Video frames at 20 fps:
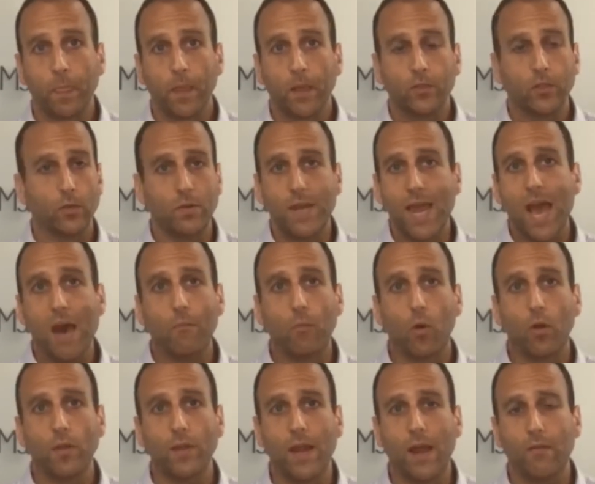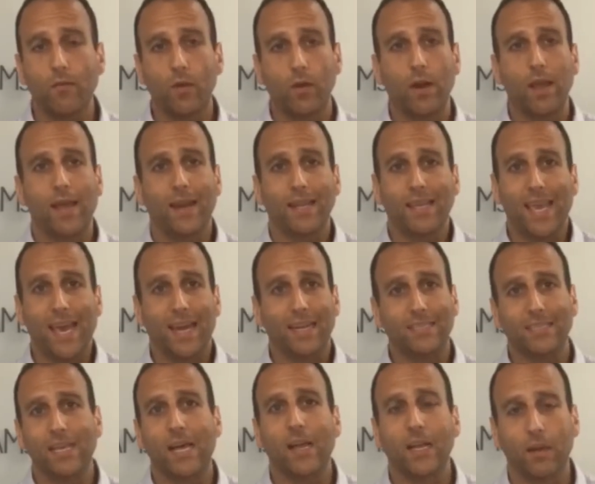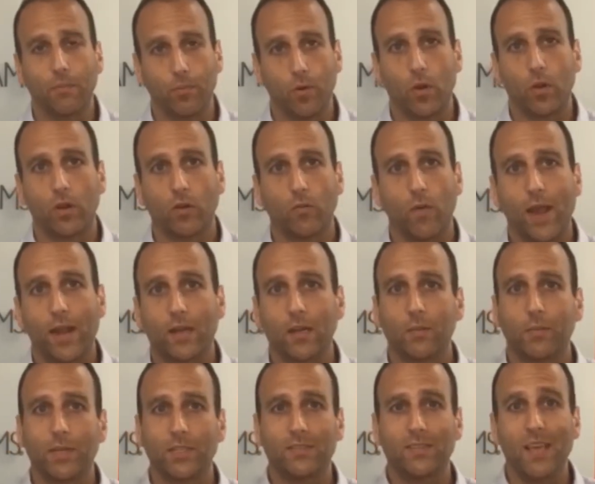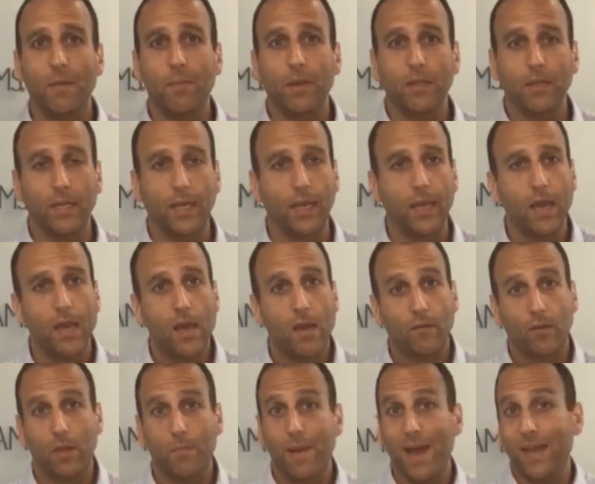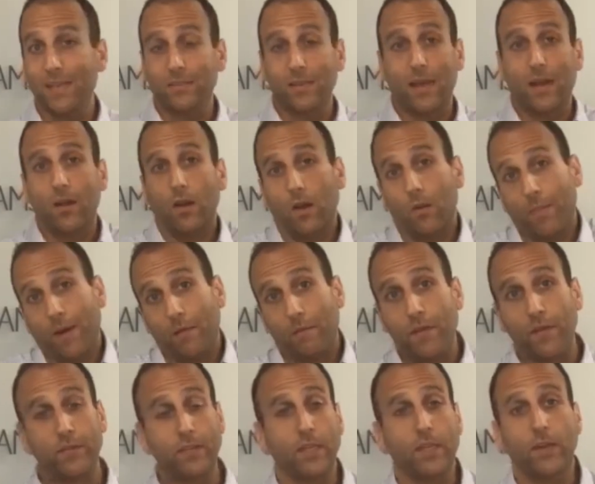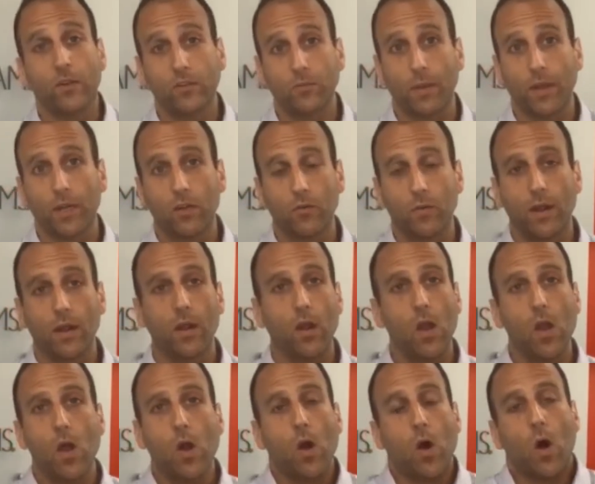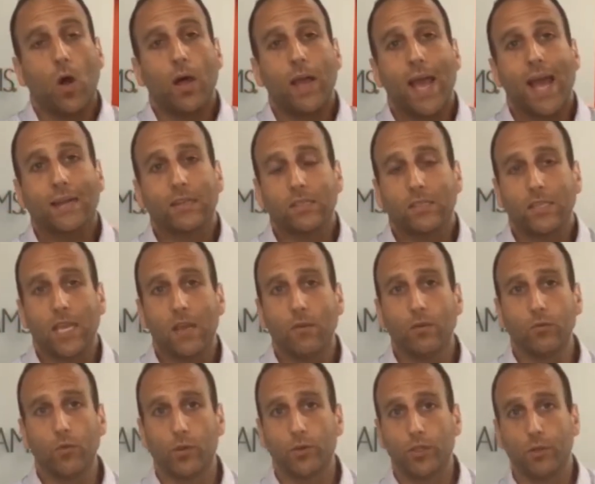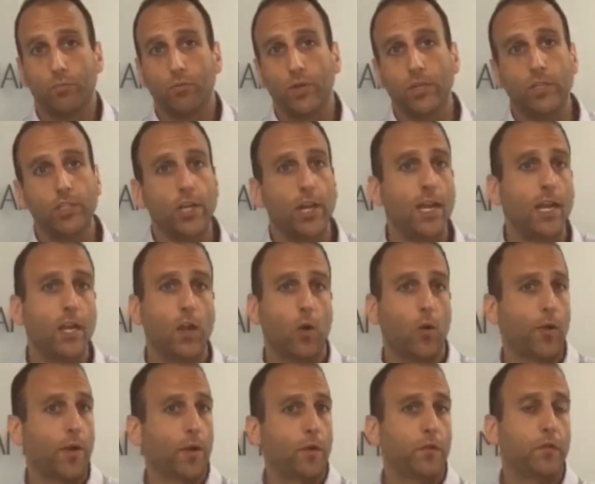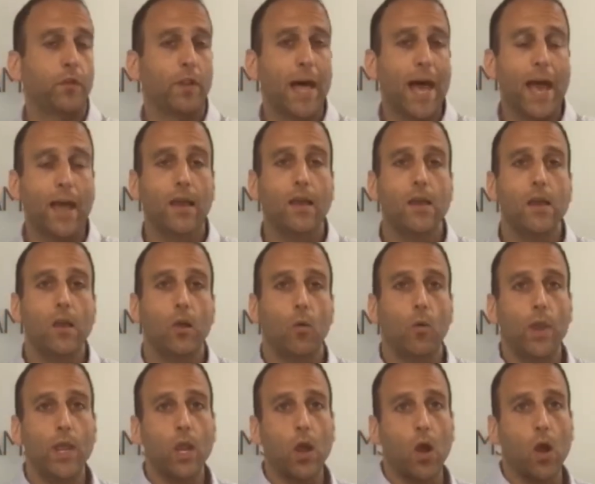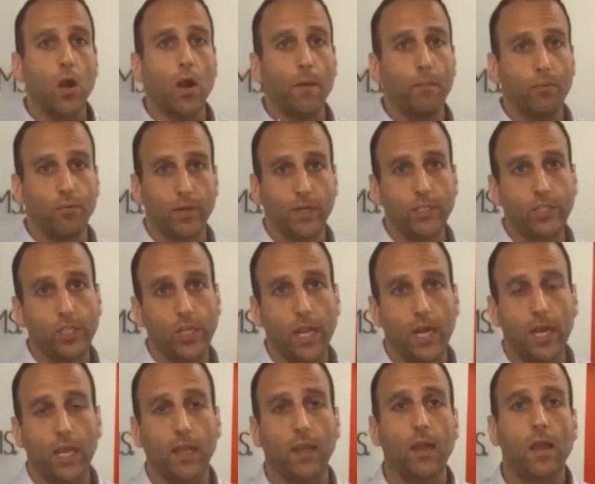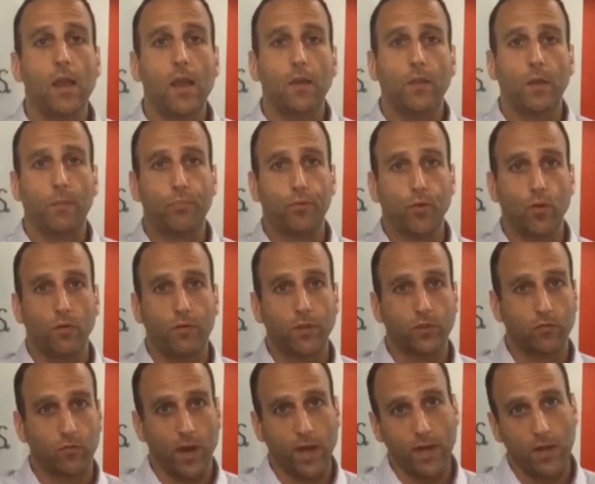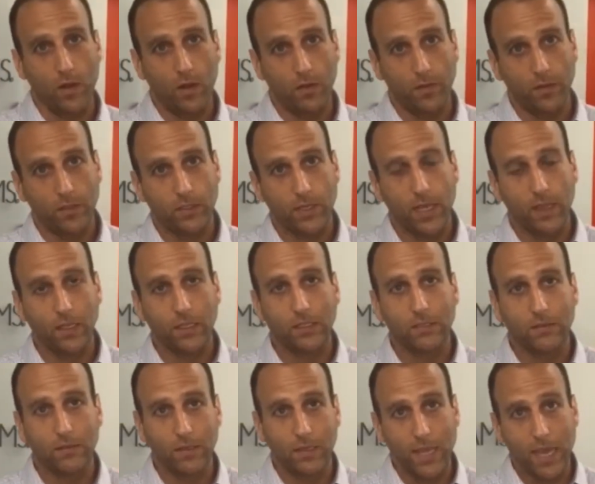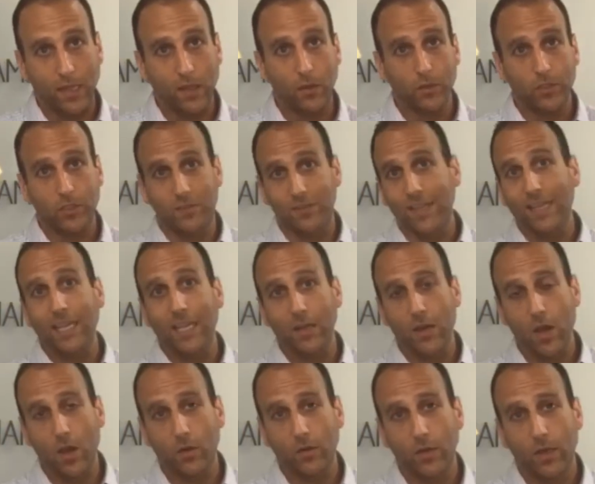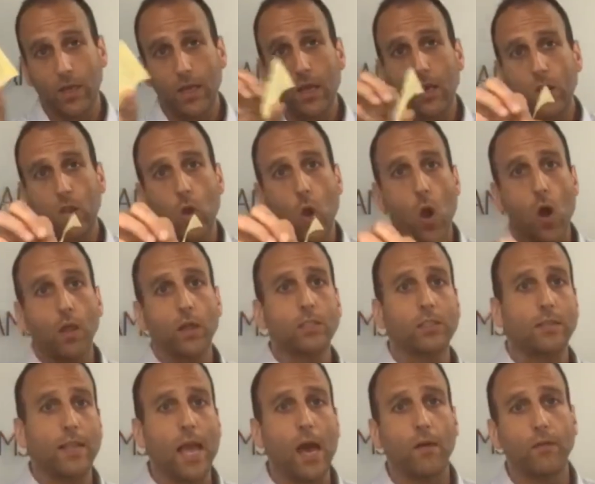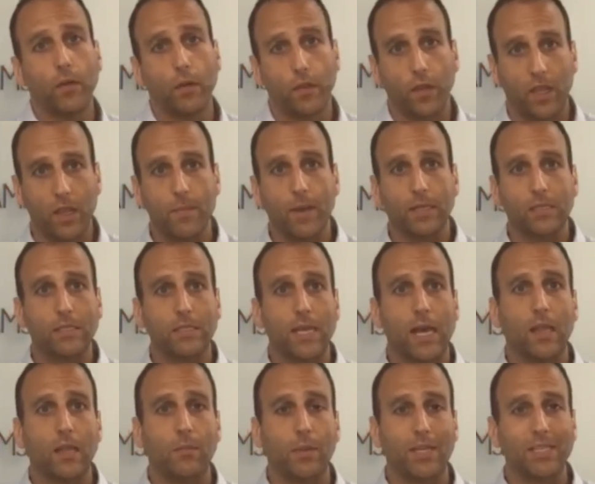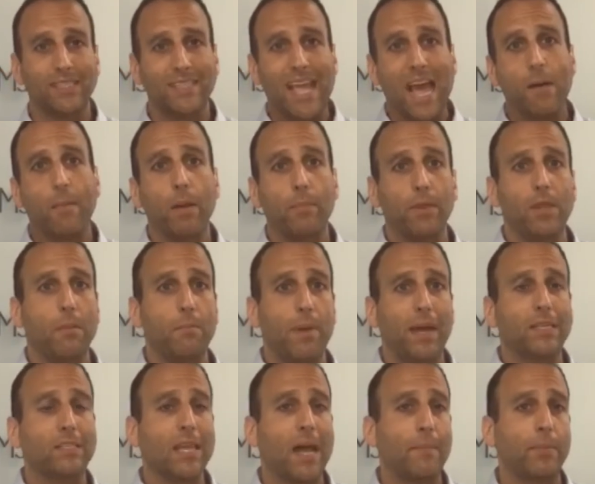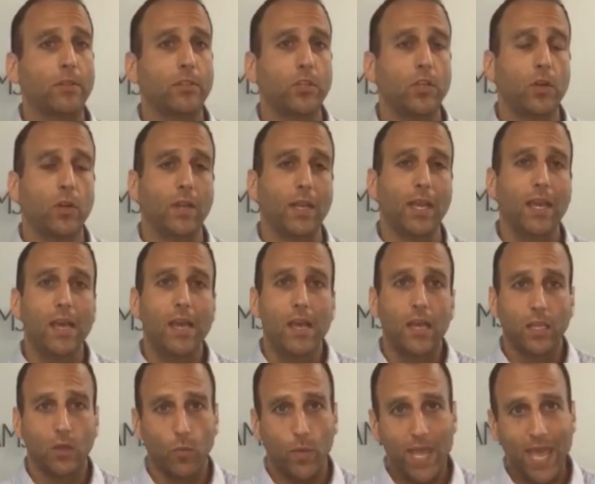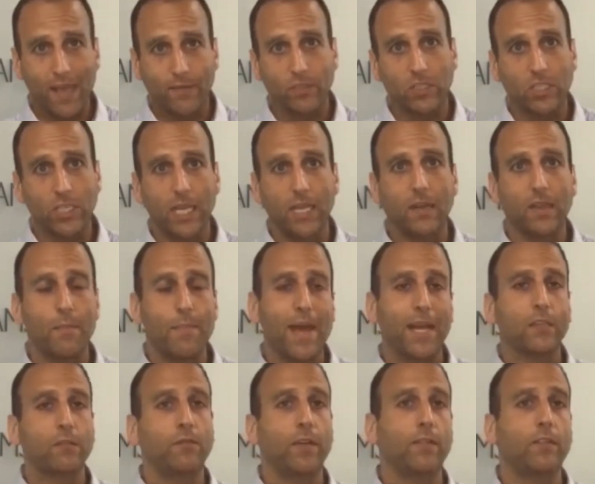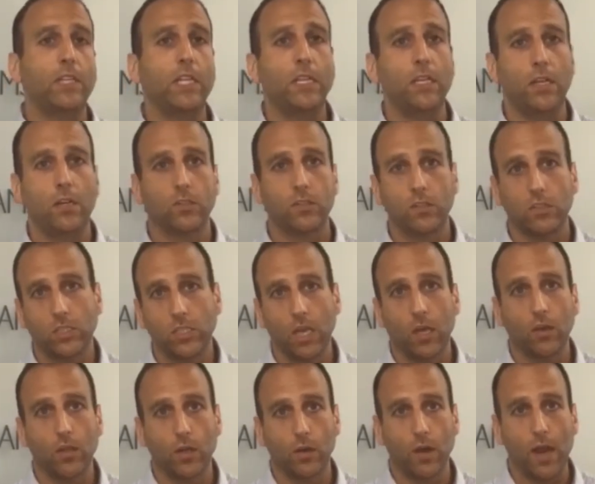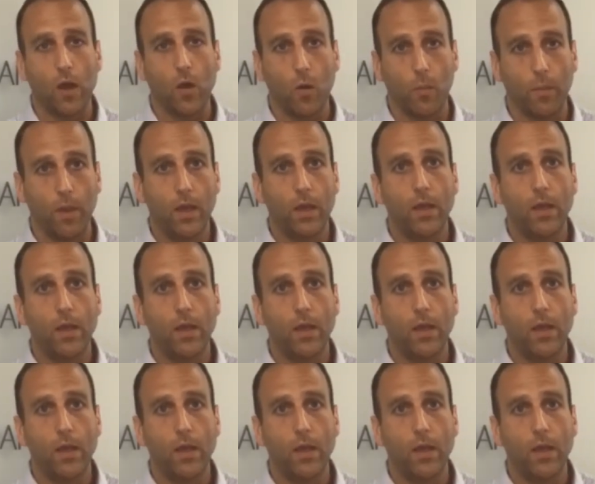So now more than ever, and again, I sound like a broken record because typically for the past, I don't know, about 15 years of my career, all I had to say was we were depreciating or we were flat we are appreciating. The proof is right here on this yellow, yellow sticky note. Call us now if you're thinking about selling because now might be the best opportunity we have seen in the past 15 years to sell your home.